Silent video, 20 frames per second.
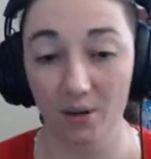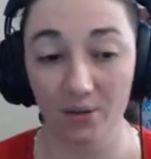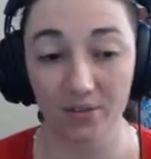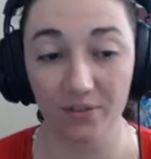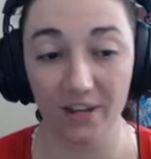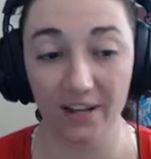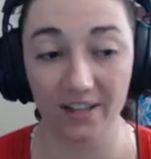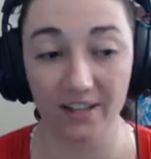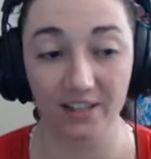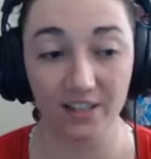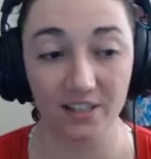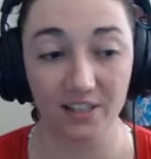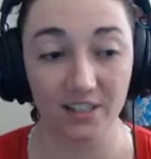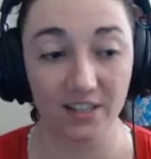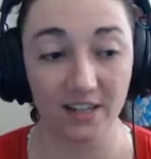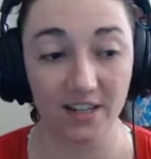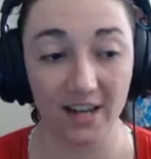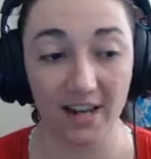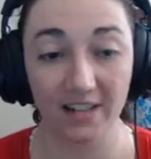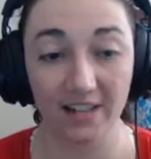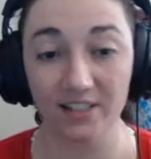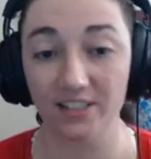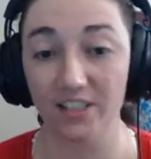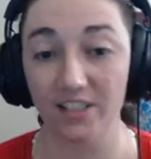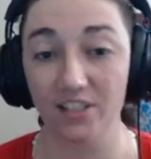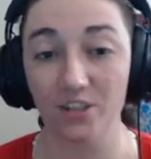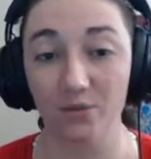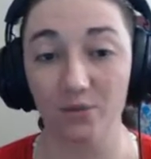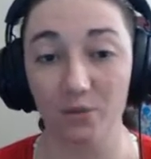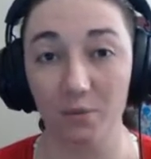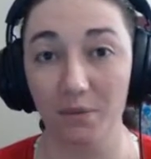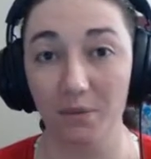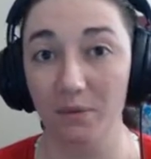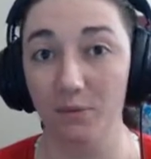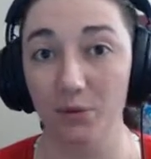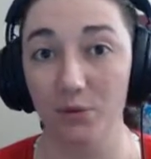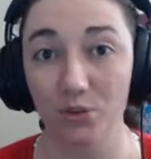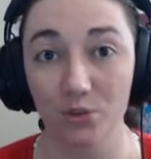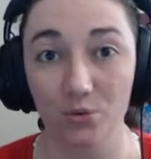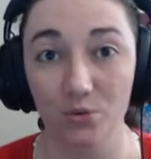that is access for
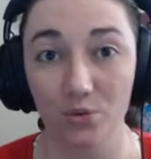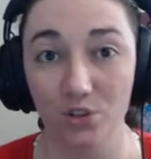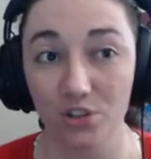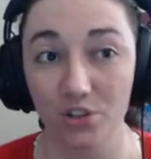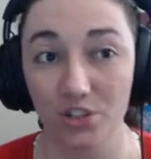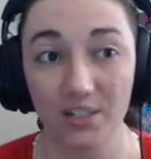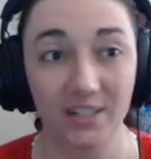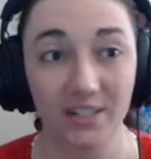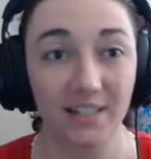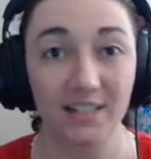people to just